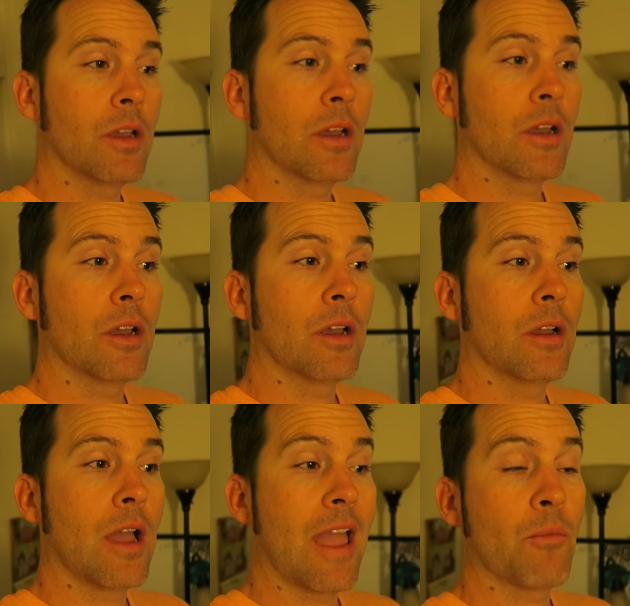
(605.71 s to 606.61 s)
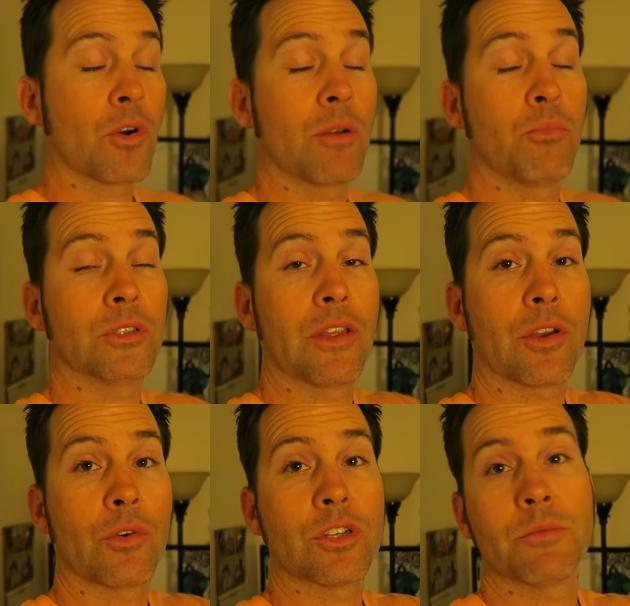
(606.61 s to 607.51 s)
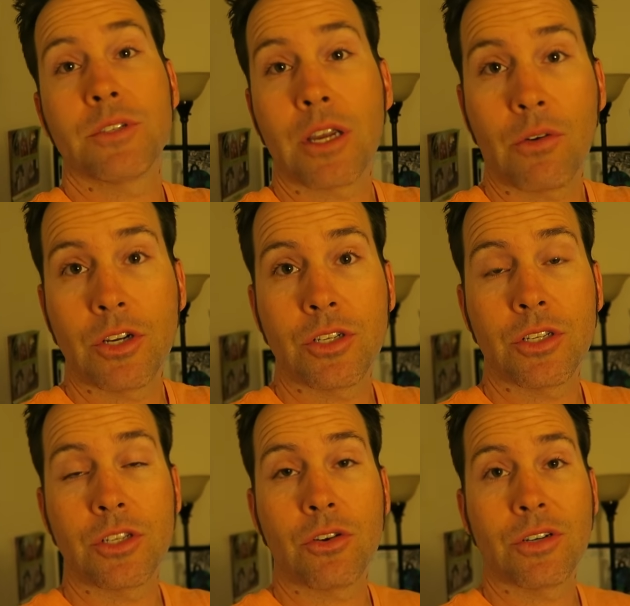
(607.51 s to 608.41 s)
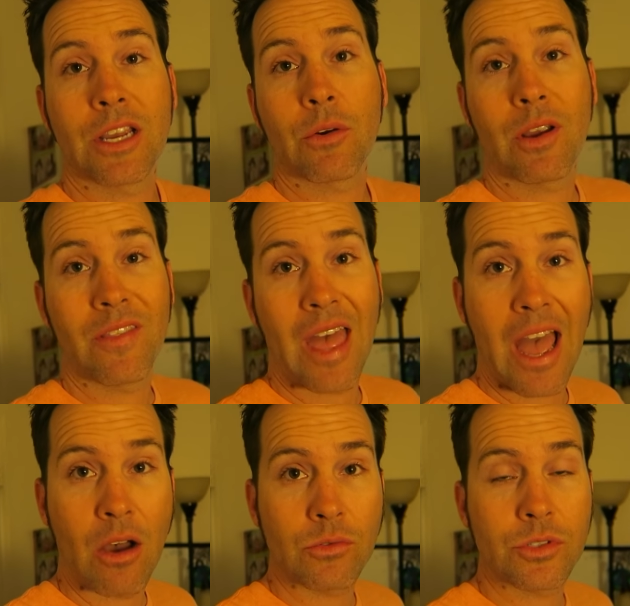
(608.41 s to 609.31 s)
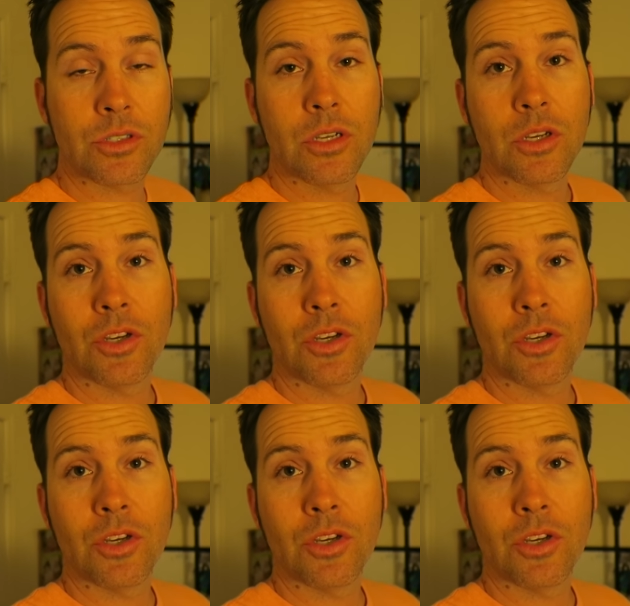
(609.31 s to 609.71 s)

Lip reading: and we're gonna pull down the Christmas decorations and start decorating the house.